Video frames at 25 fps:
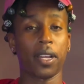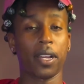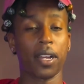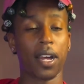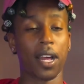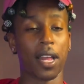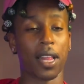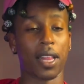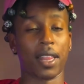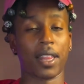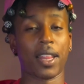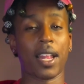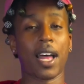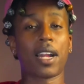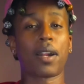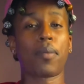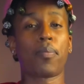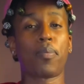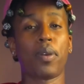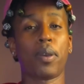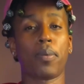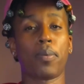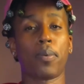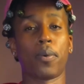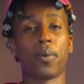a lot of
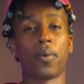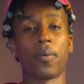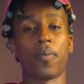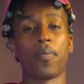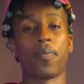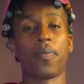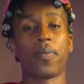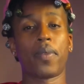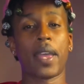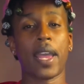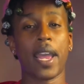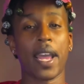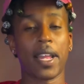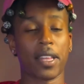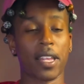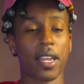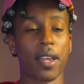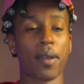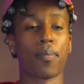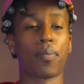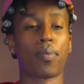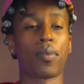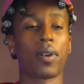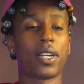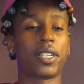people had the
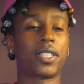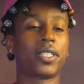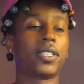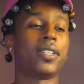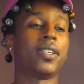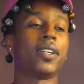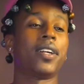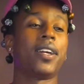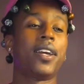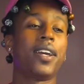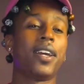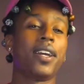impression